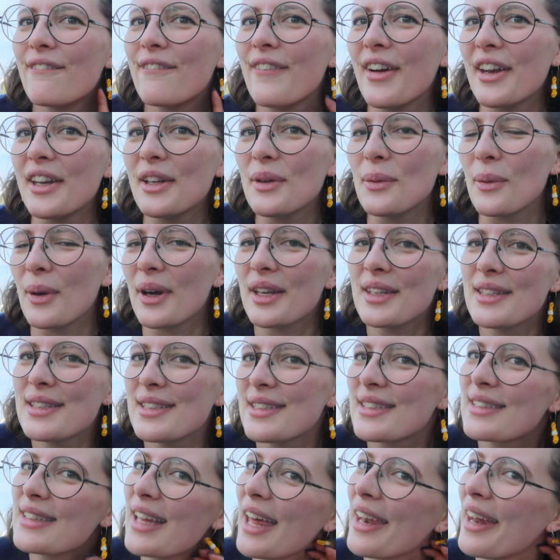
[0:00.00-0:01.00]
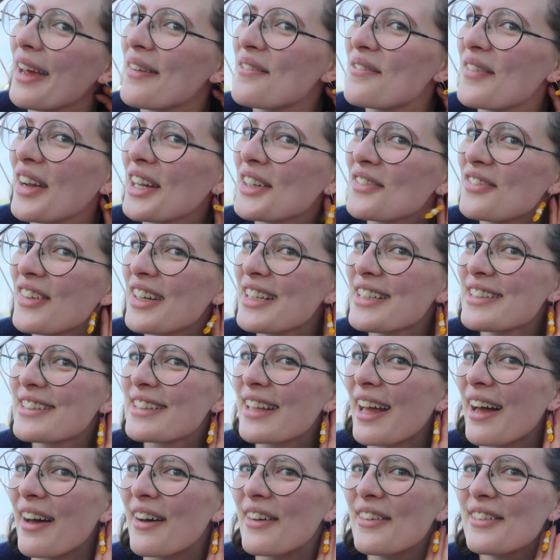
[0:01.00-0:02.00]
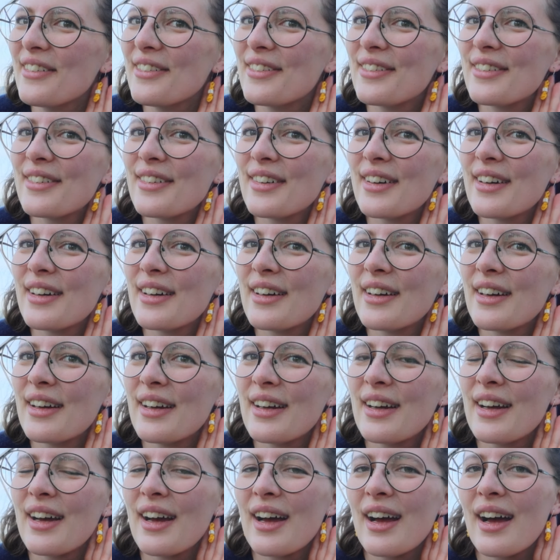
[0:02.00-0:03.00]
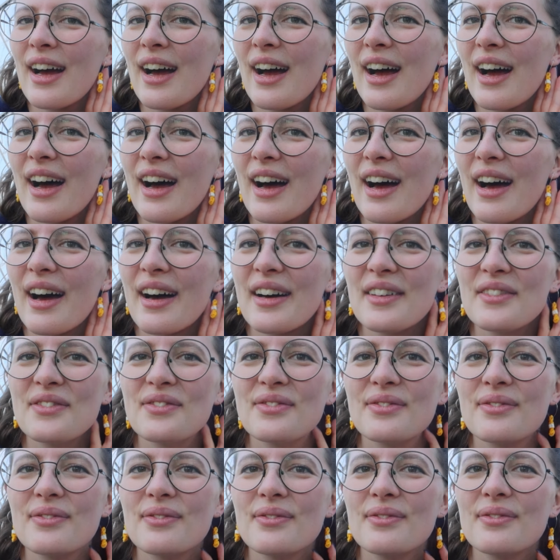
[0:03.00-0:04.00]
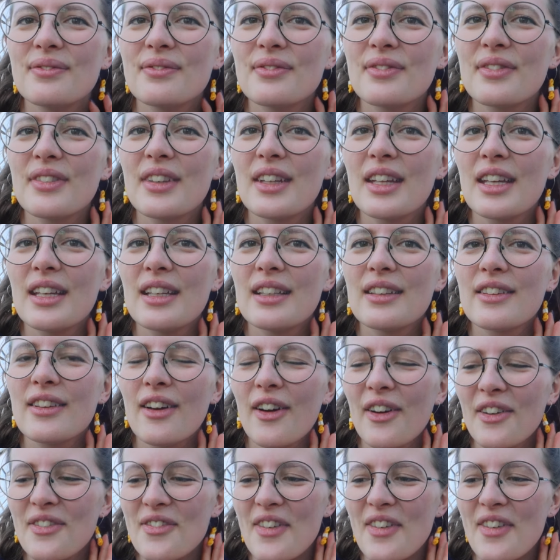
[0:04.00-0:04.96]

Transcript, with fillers: funny ones that I made myself. Um, these are